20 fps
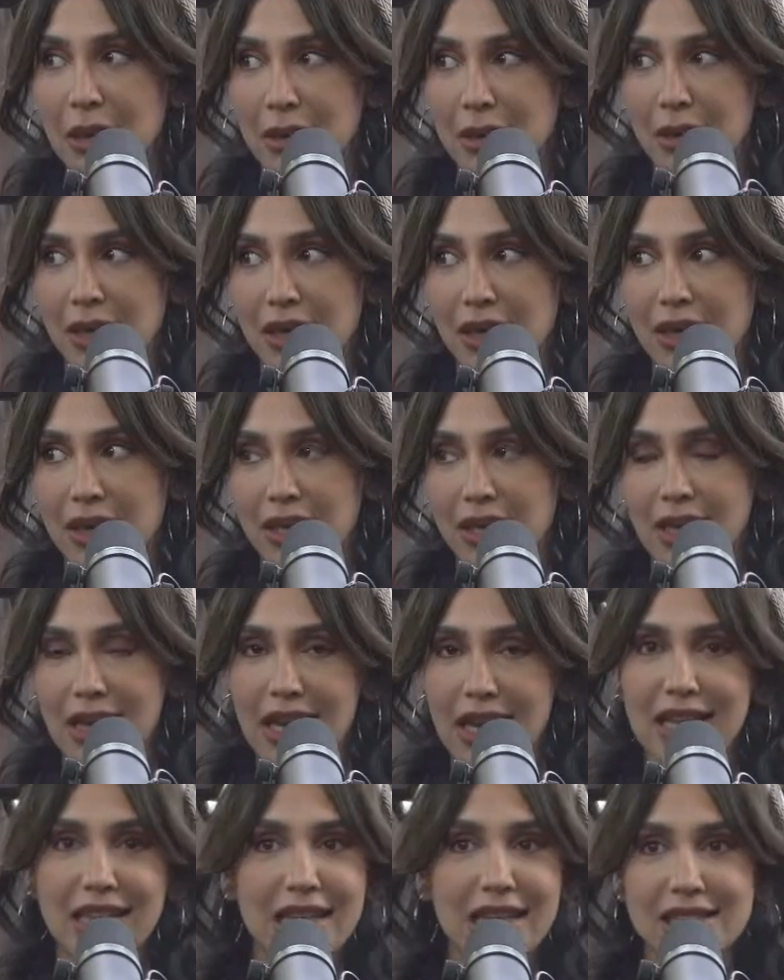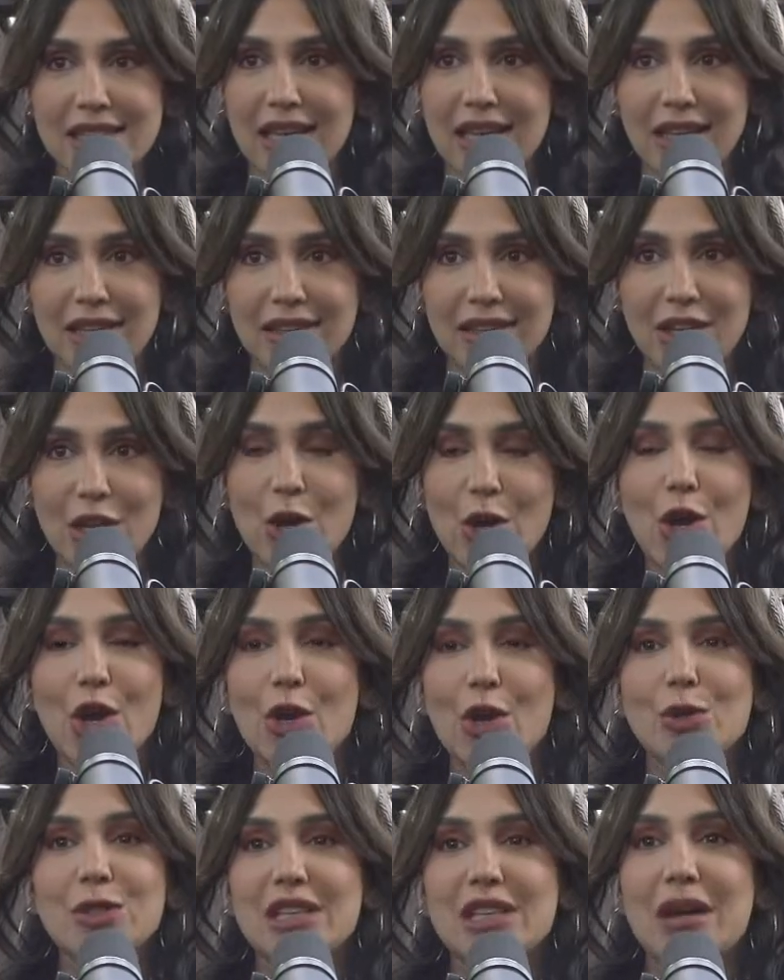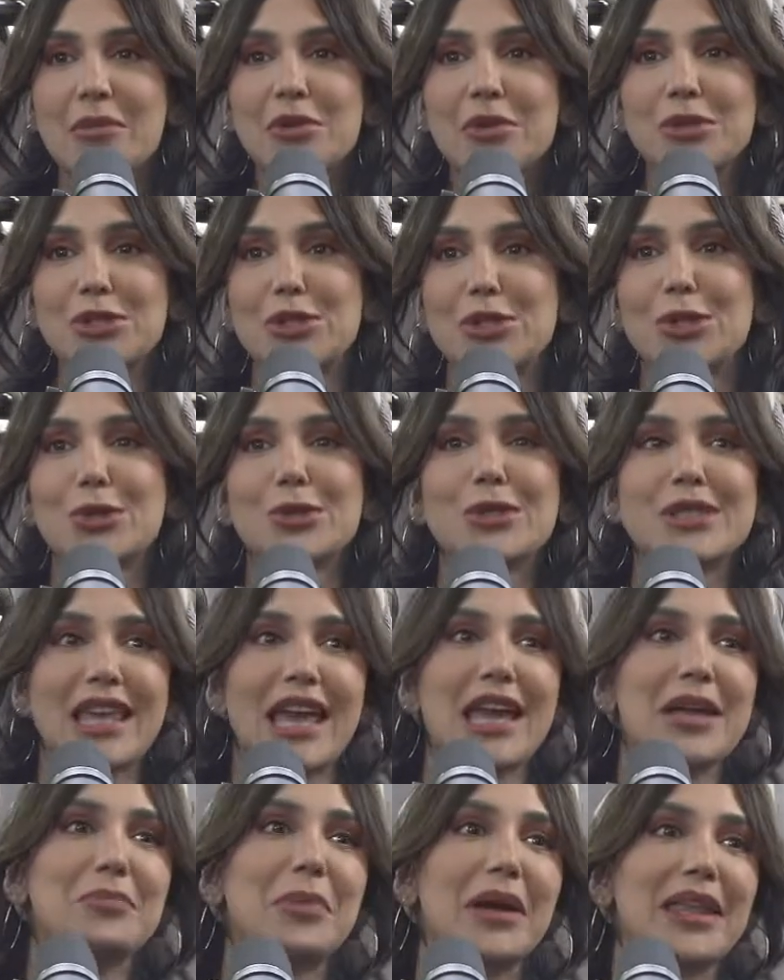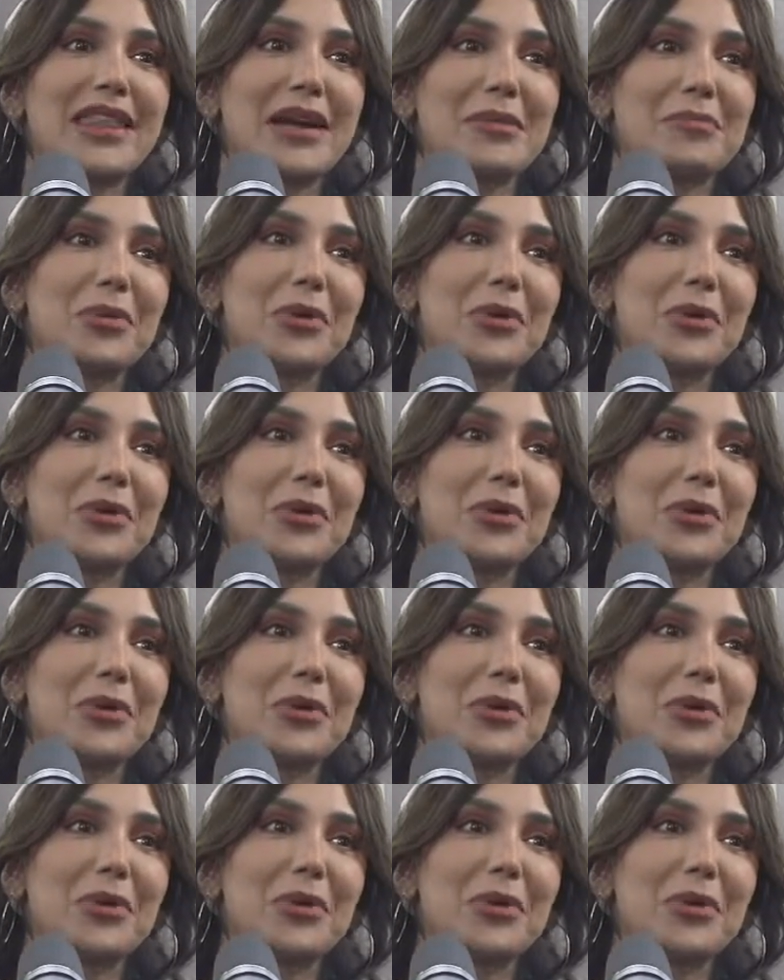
baby. And that's it. Osama was too scared by that